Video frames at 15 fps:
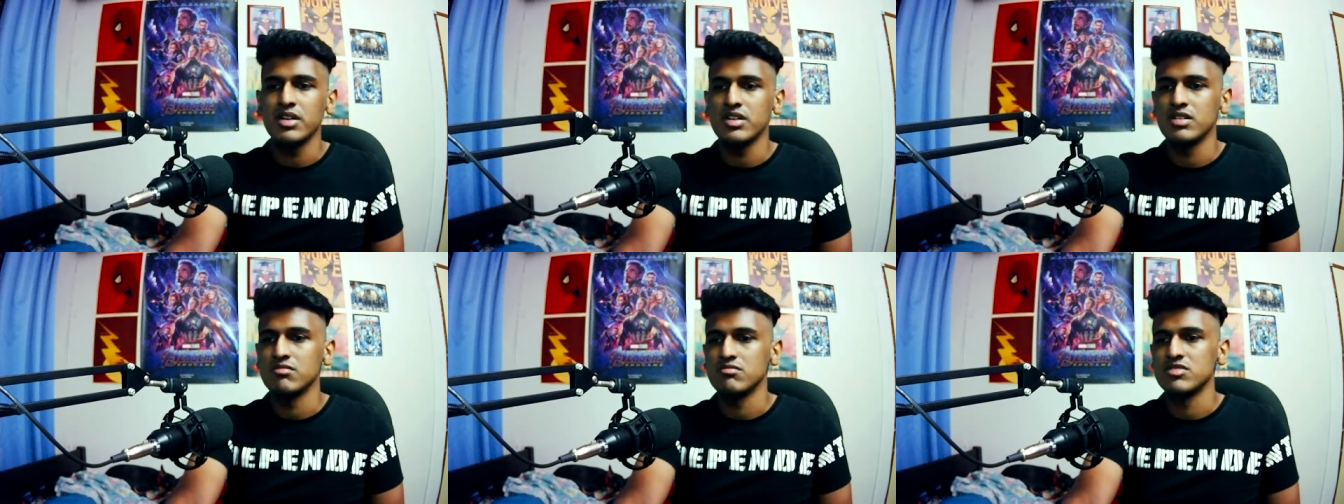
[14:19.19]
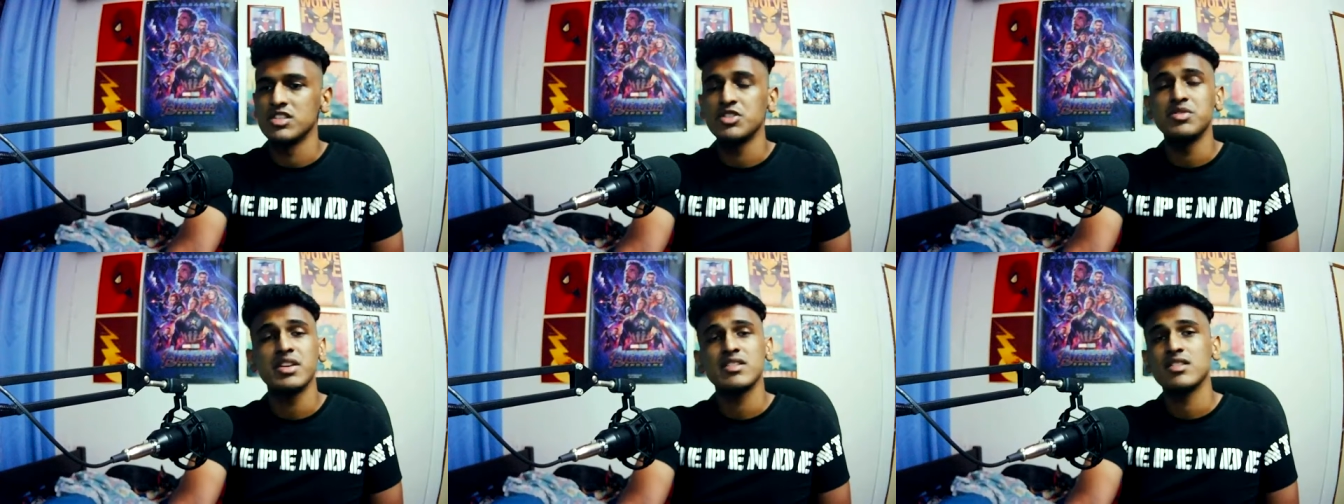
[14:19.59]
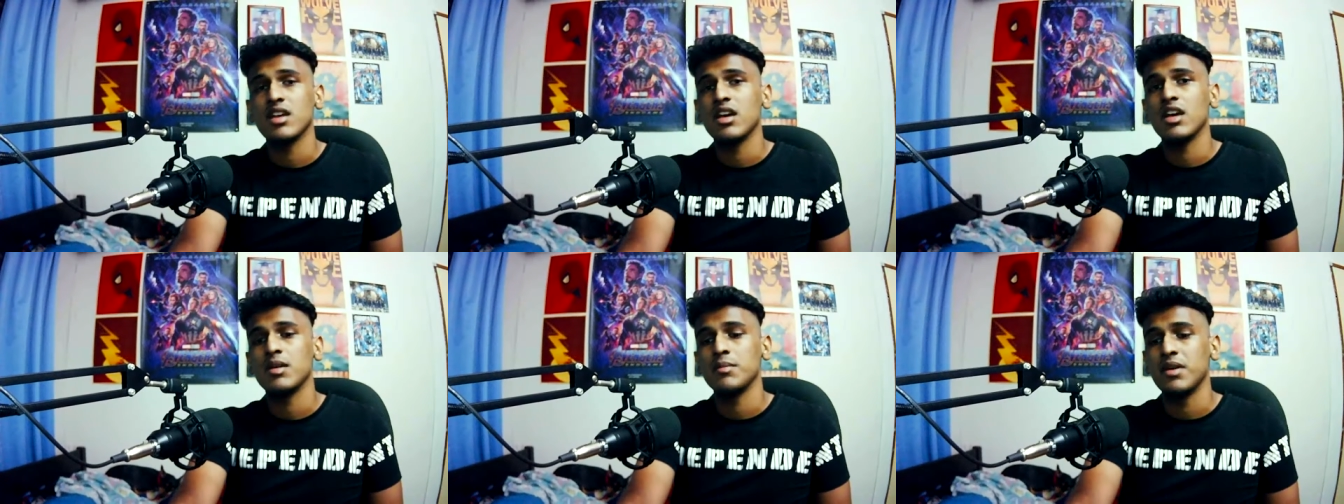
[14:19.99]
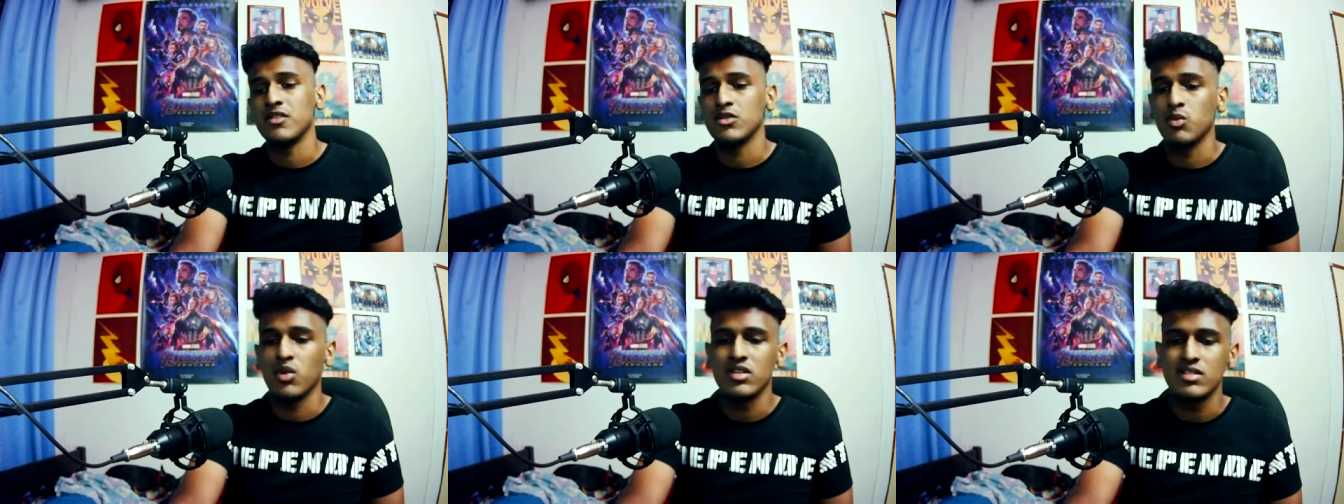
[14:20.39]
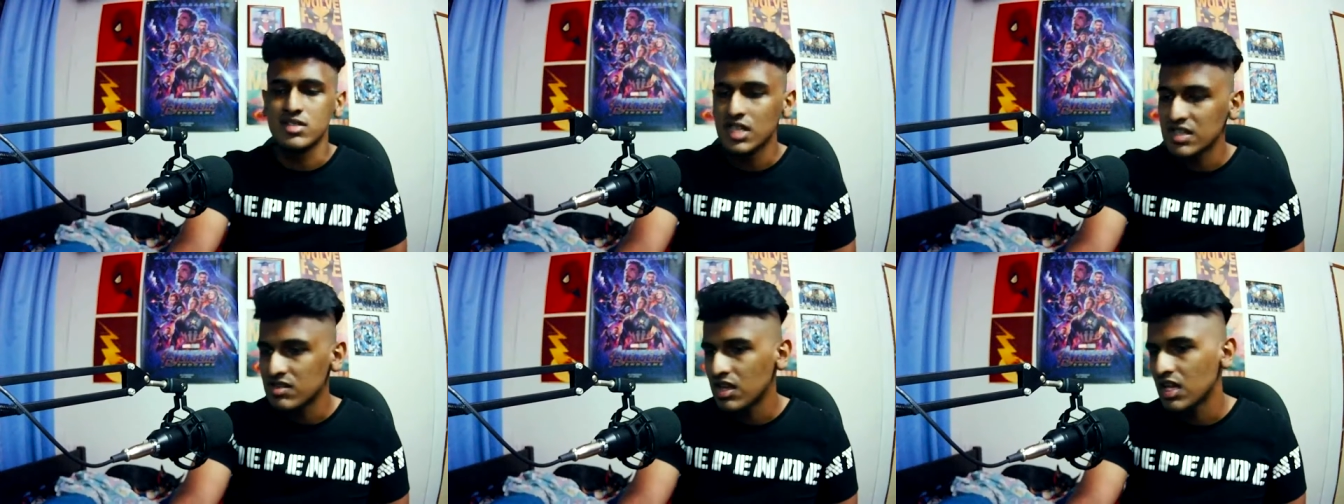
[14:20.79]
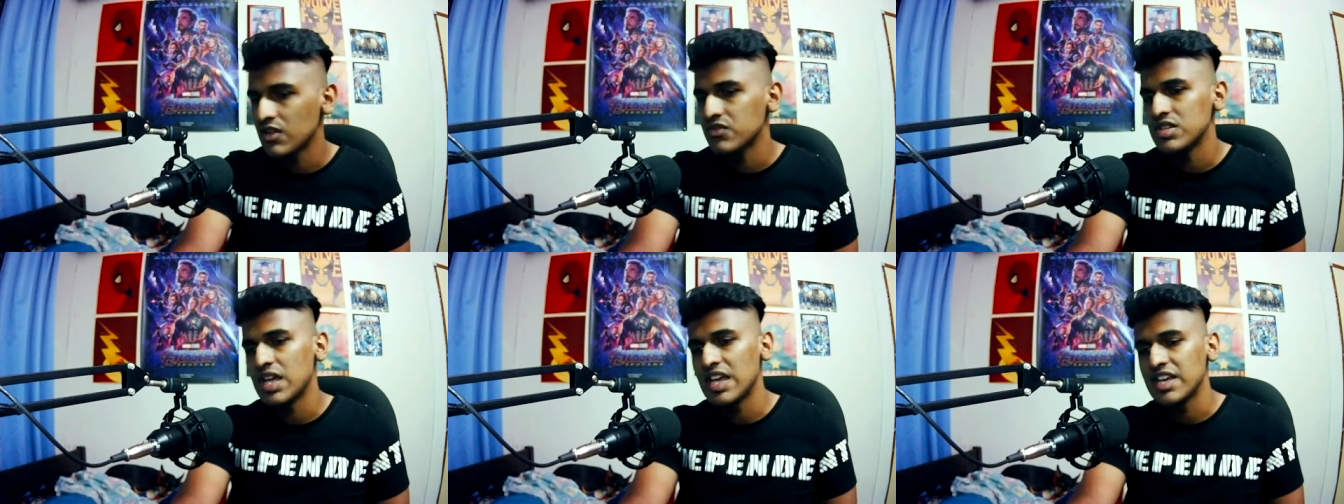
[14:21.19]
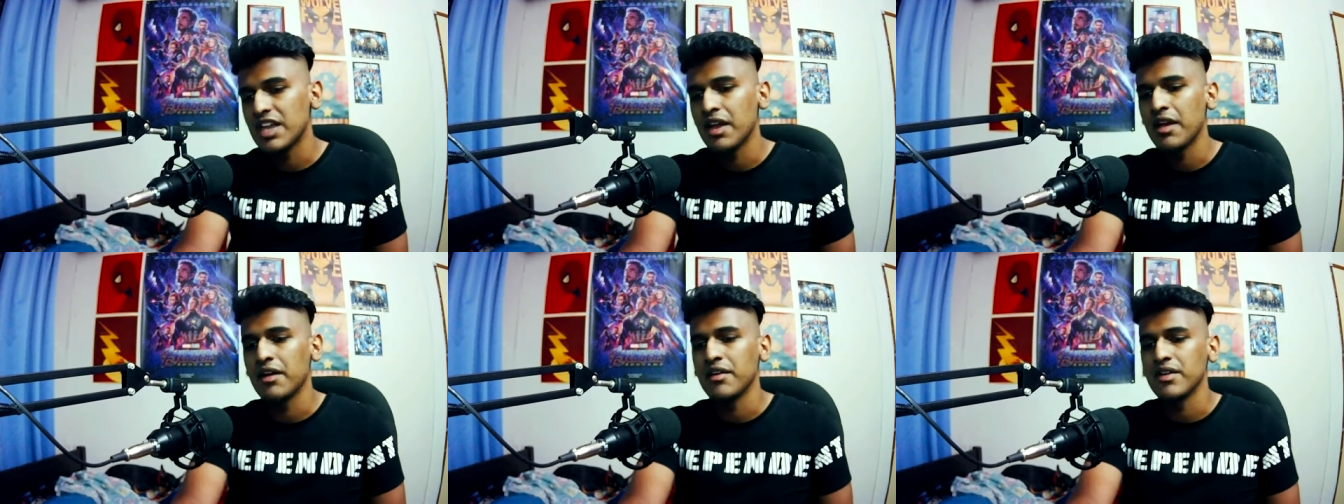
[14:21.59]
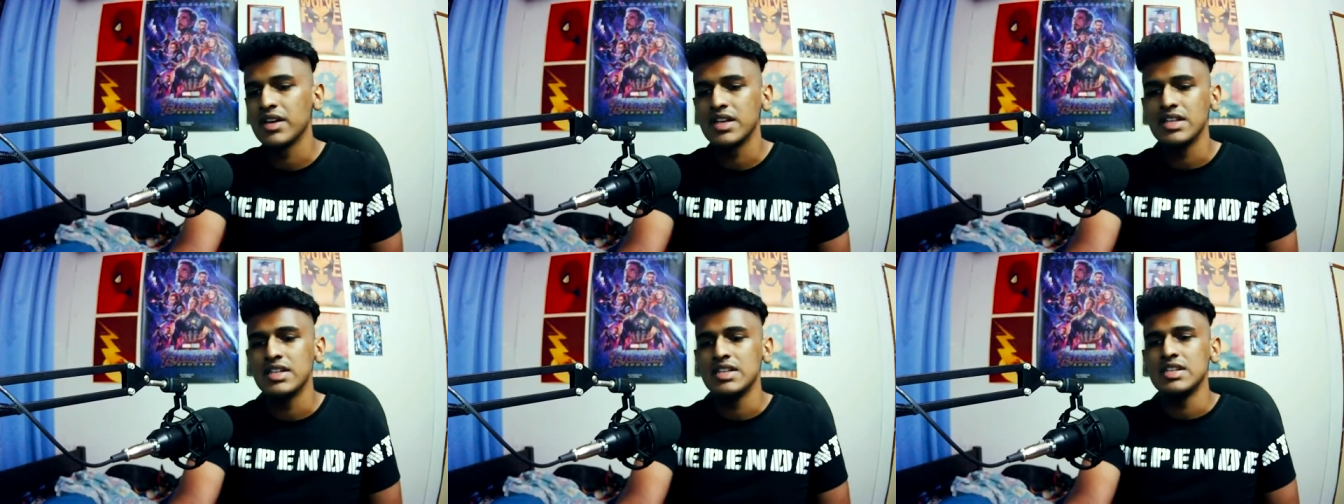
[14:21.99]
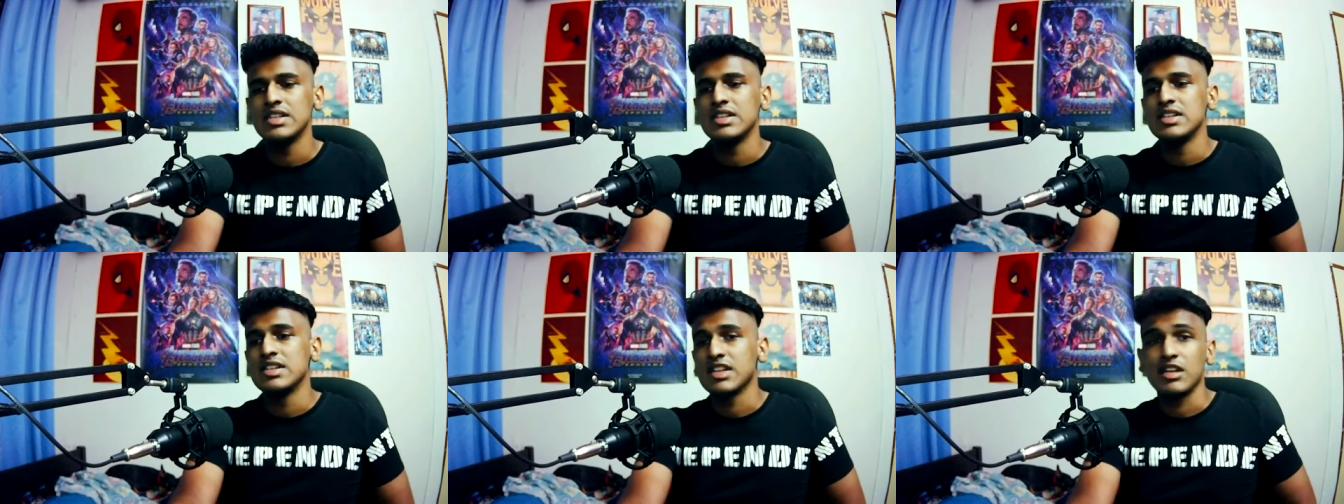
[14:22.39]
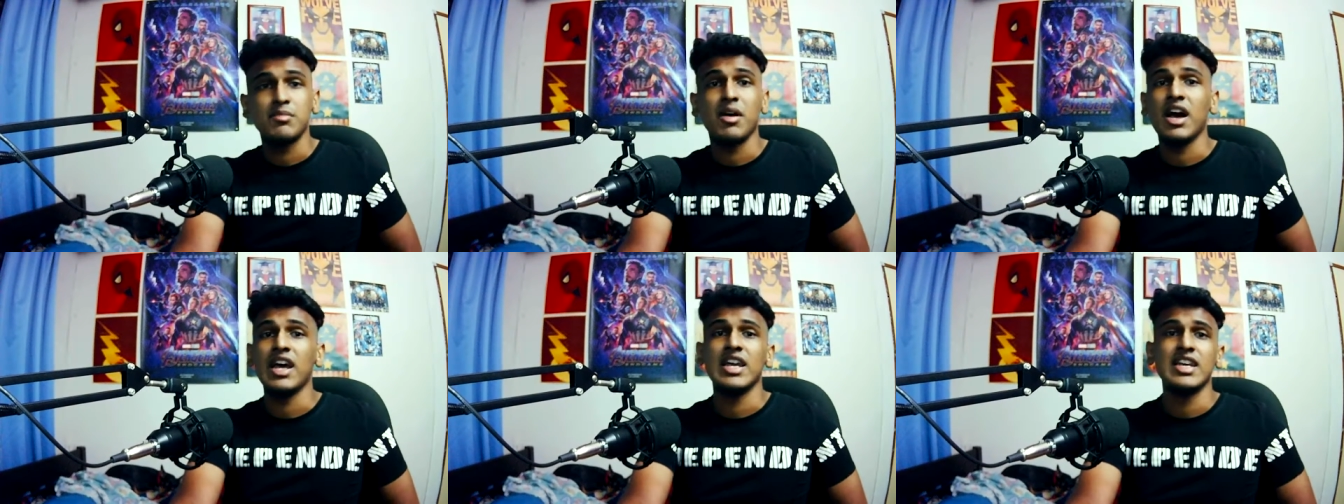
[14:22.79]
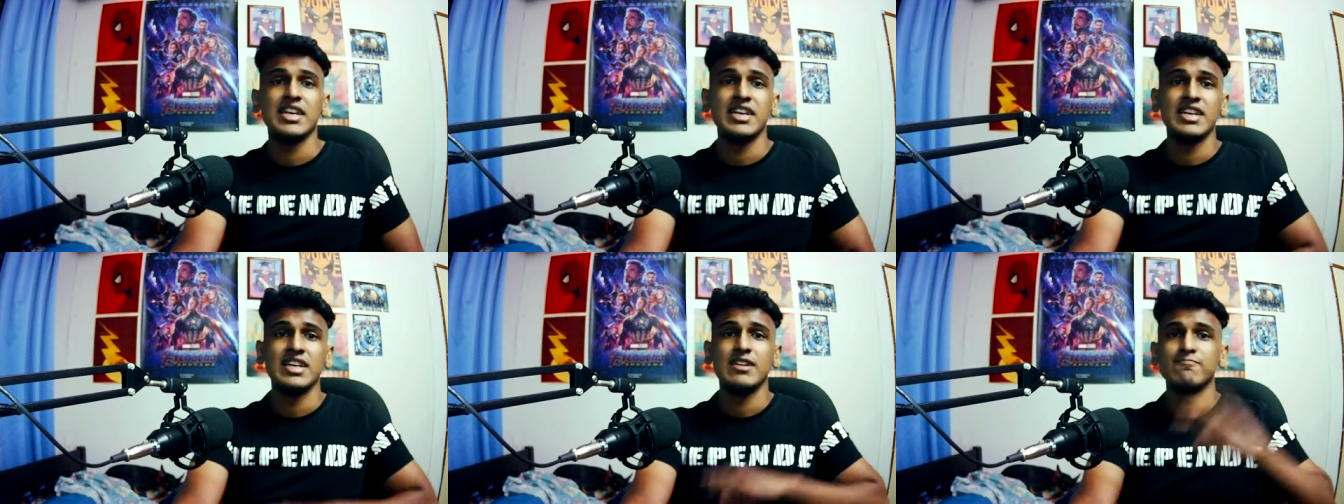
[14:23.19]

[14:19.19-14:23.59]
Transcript: Um, see you next time, everyone. Stay safe. Take care. Goodbye.